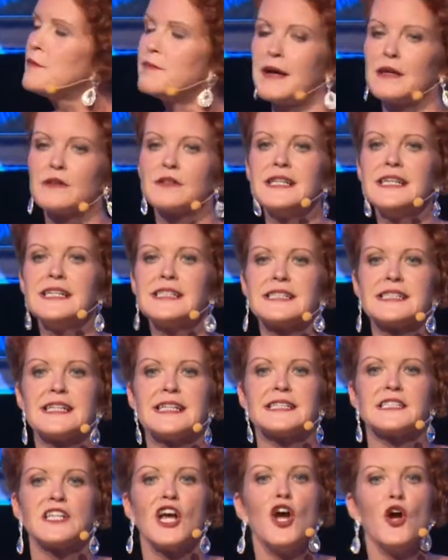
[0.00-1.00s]
about this
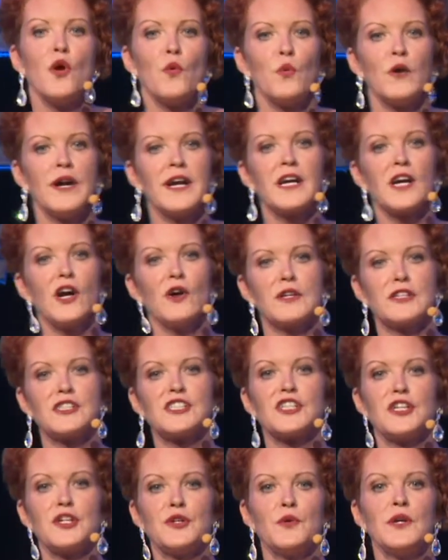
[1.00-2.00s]
is we're going
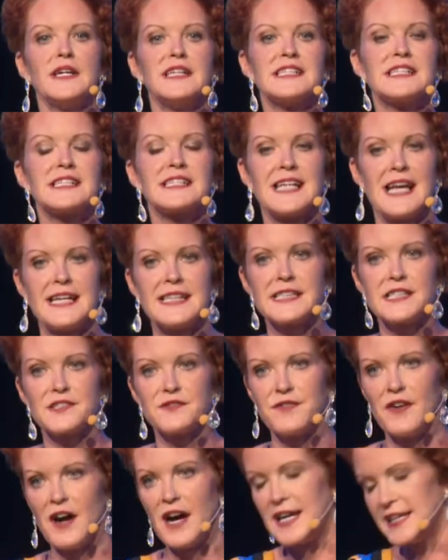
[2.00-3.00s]
to
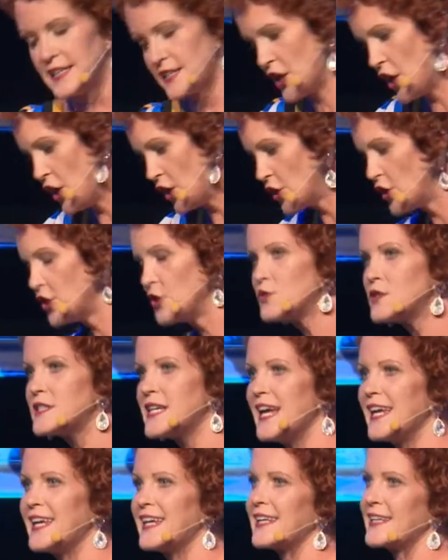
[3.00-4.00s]
incentivize you
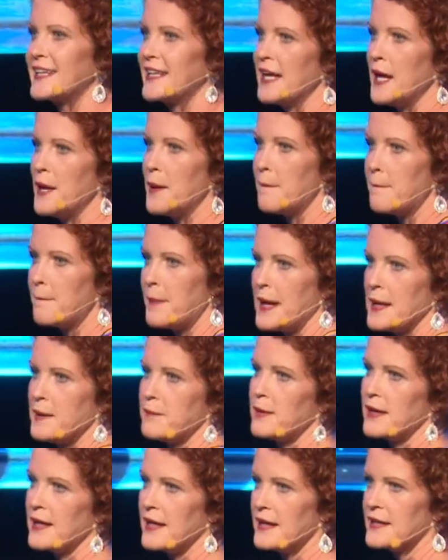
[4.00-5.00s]
taking
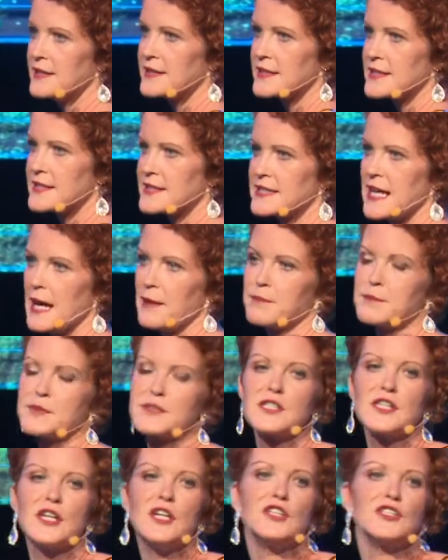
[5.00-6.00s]
baby steps